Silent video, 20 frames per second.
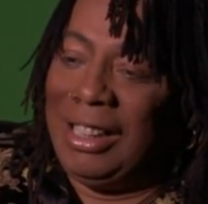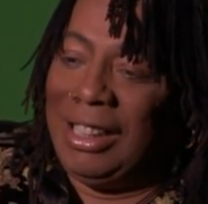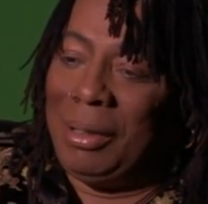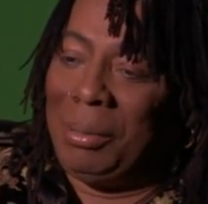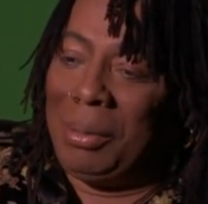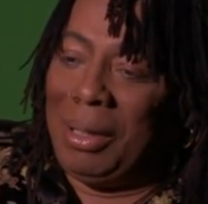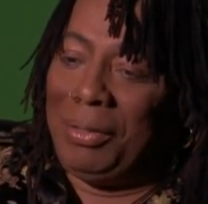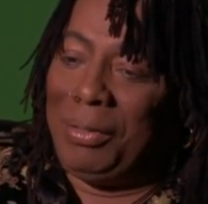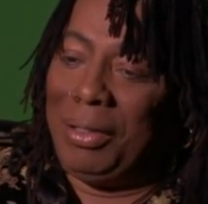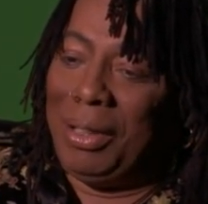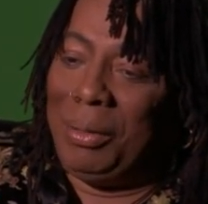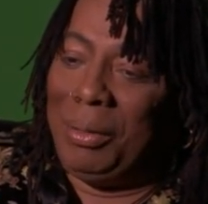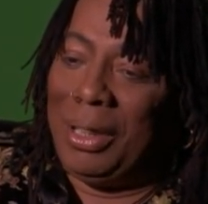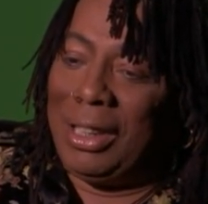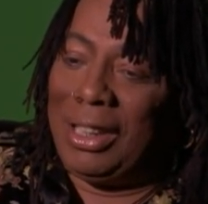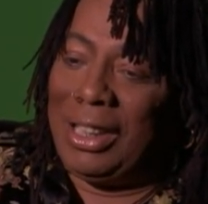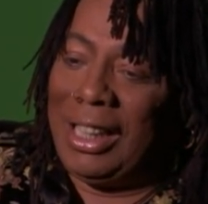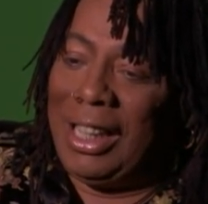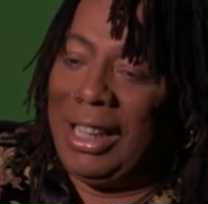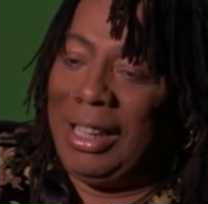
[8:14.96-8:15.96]
This is my friend
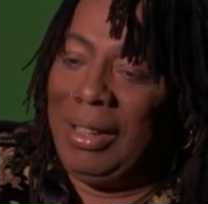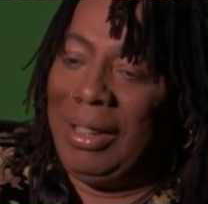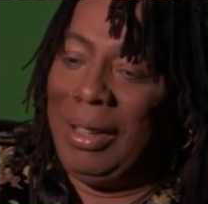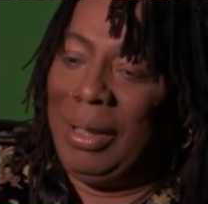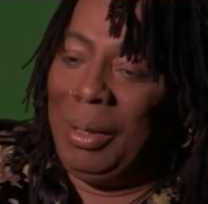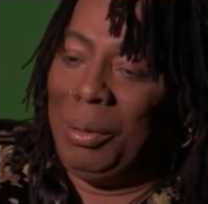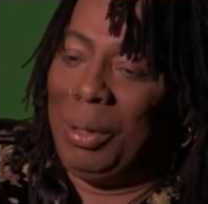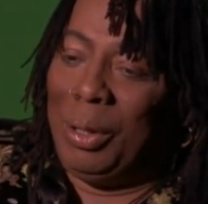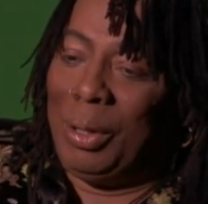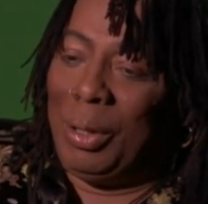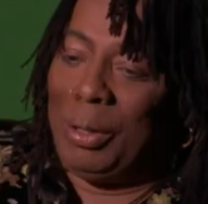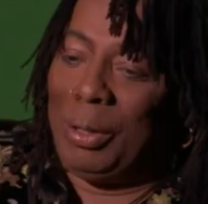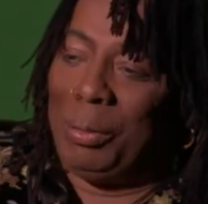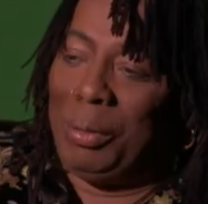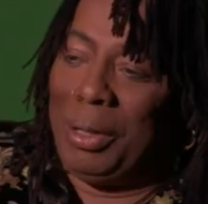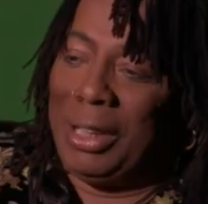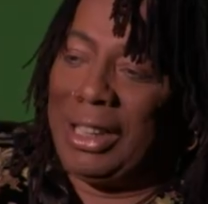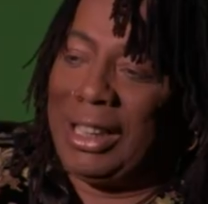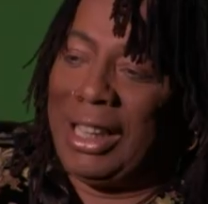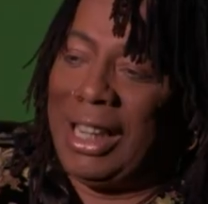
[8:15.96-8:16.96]
Rick James. We're going
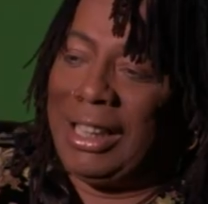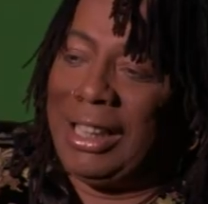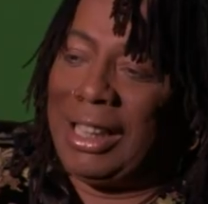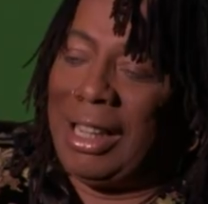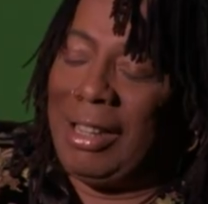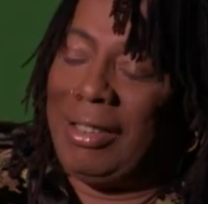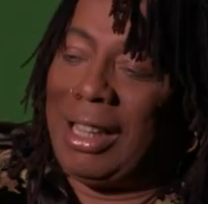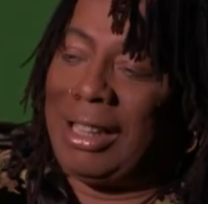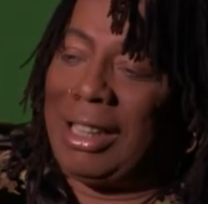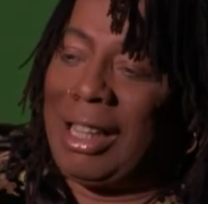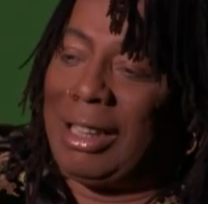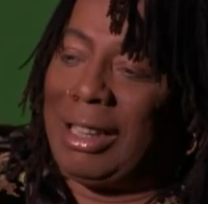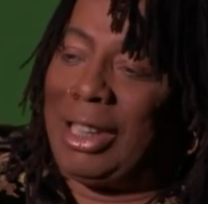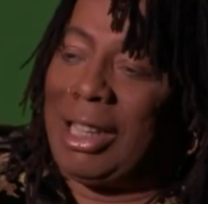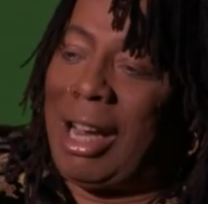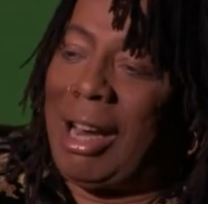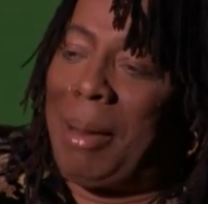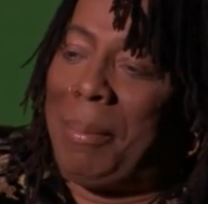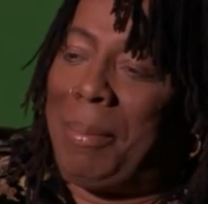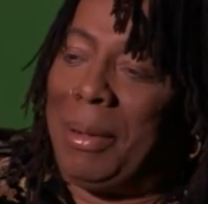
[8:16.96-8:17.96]
over Rick James' house. That's how
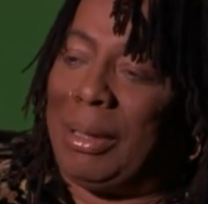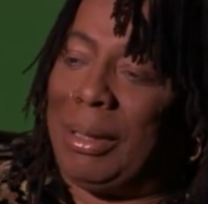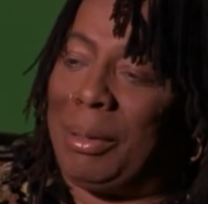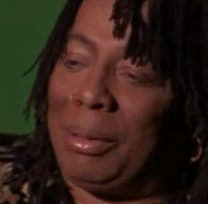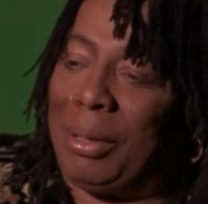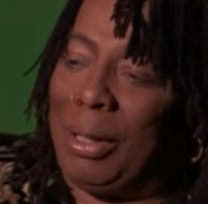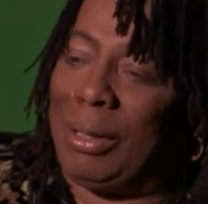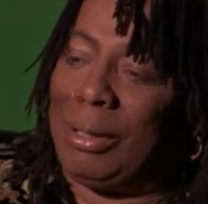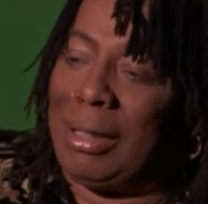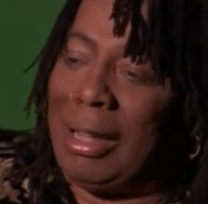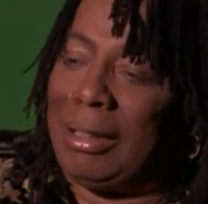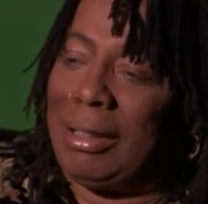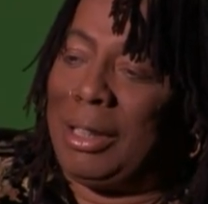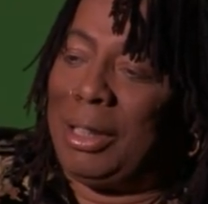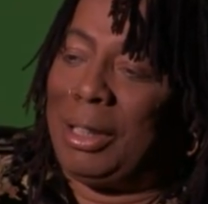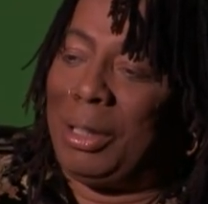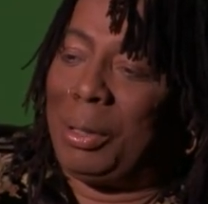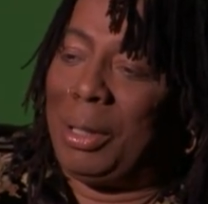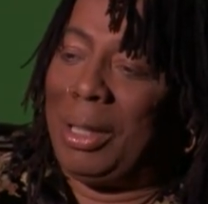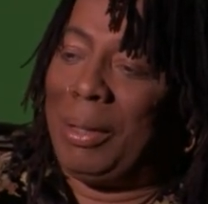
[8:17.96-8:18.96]
Charlie picked up girls
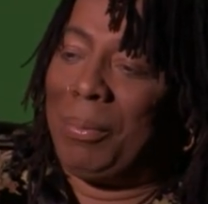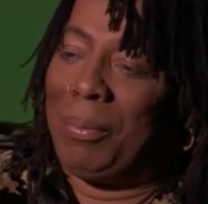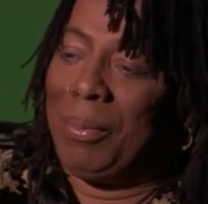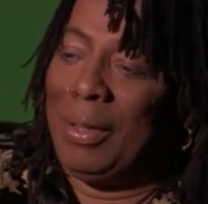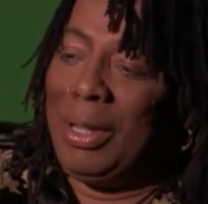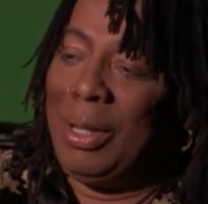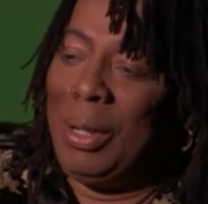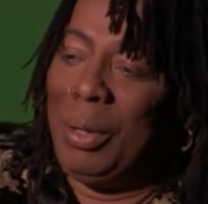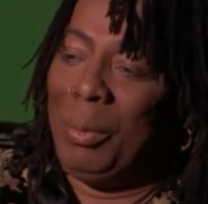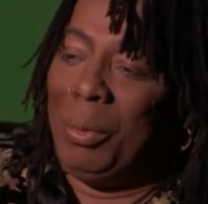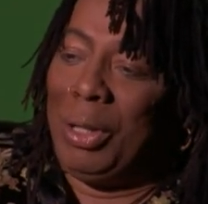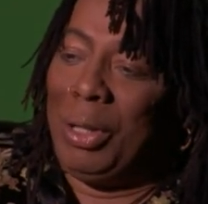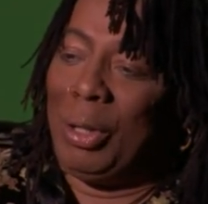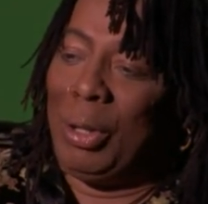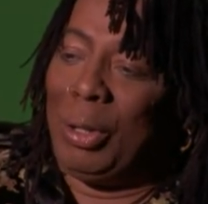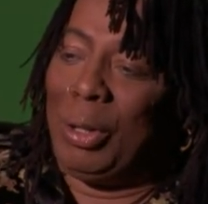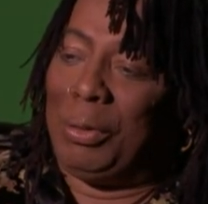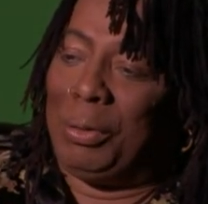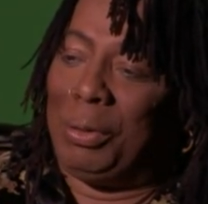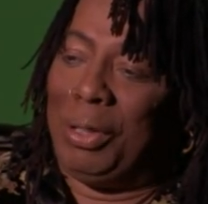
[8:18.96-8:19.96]
after the drink. We're
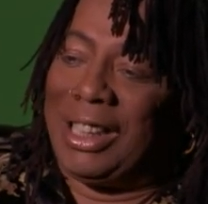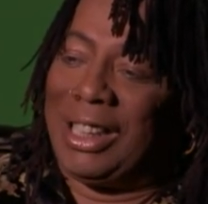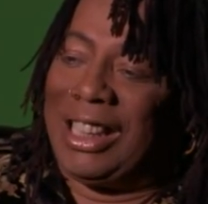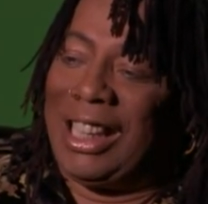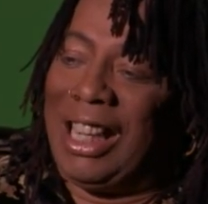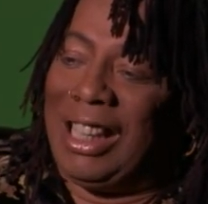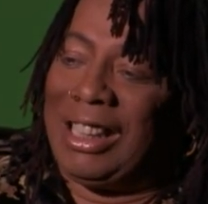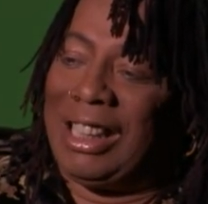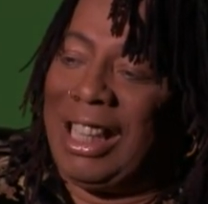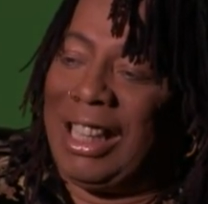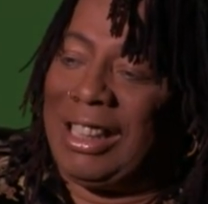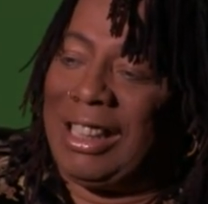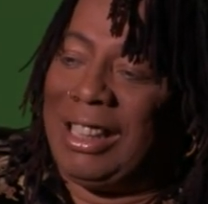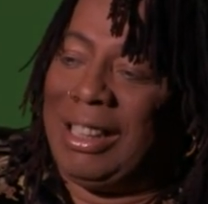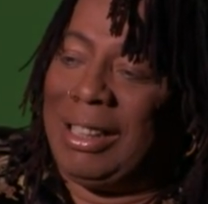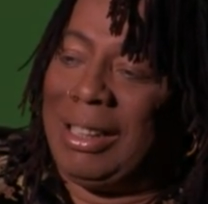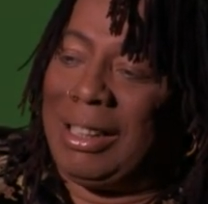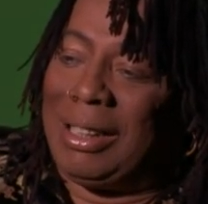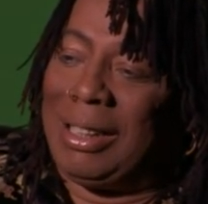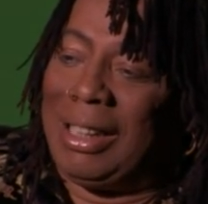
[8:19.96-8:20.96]
going over Rick's house after
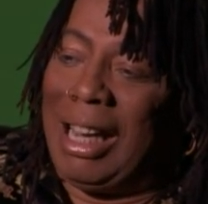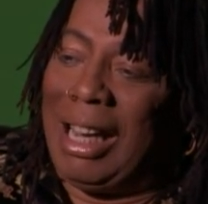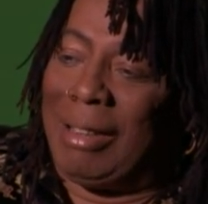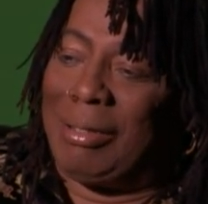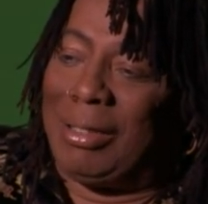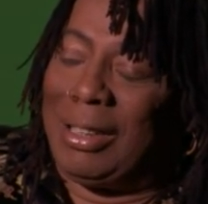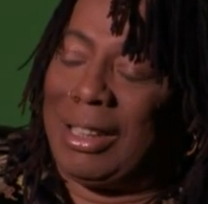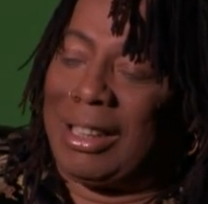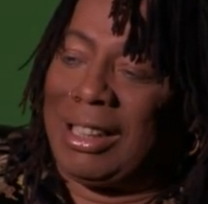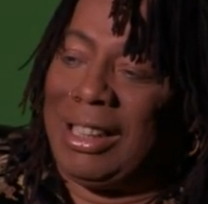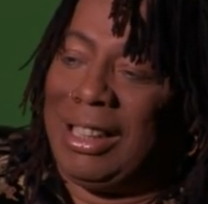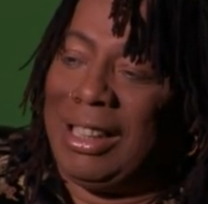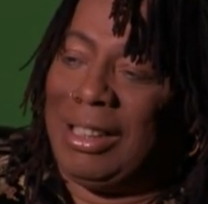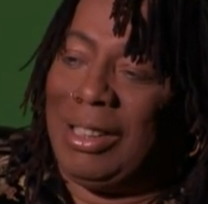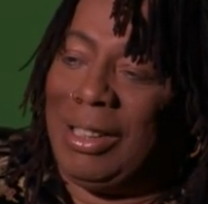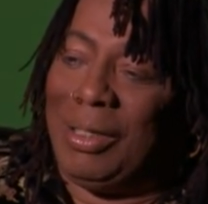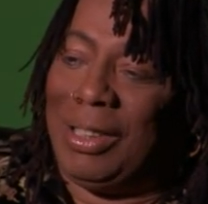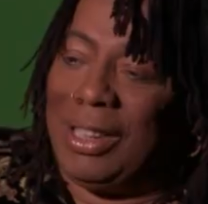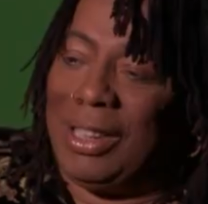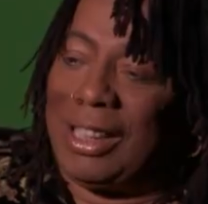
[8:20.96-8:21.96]
the
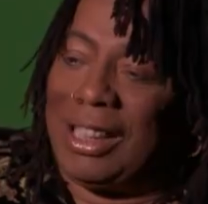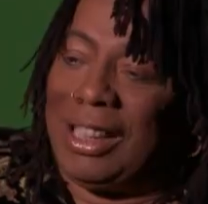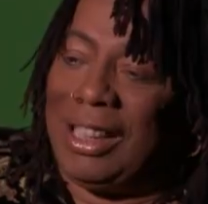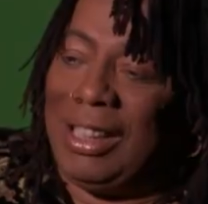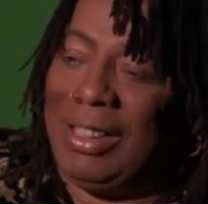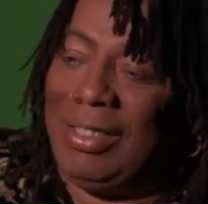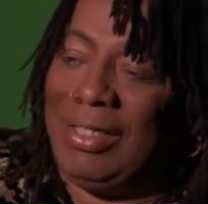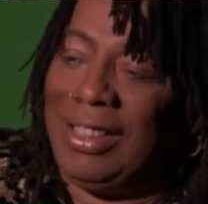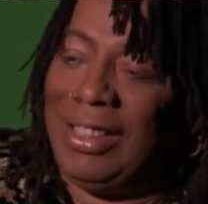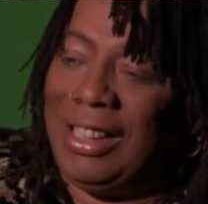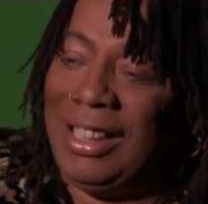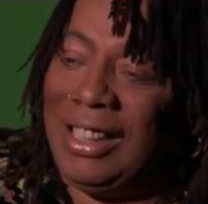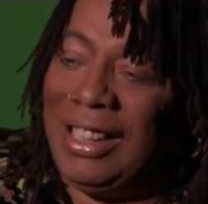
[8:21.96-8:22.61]
club. You want to come?